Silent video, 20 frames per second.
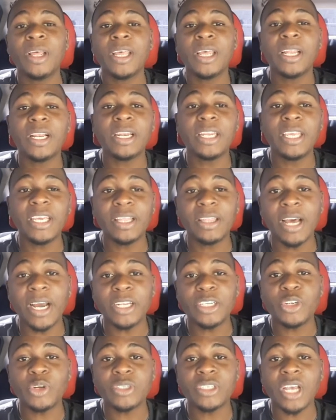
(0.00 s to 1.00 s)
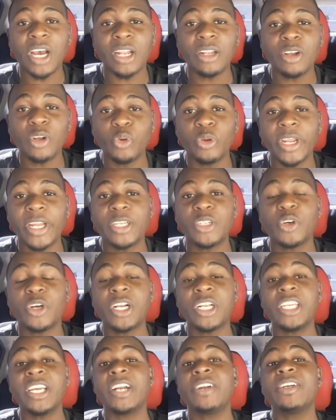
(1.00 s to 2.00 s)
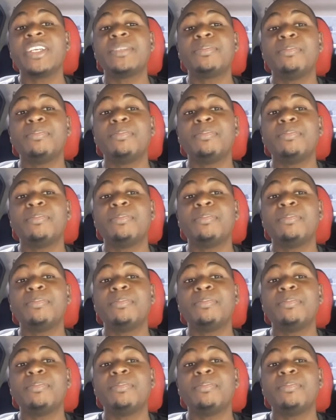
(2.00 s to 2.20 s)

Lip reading: league that just concluded to clear his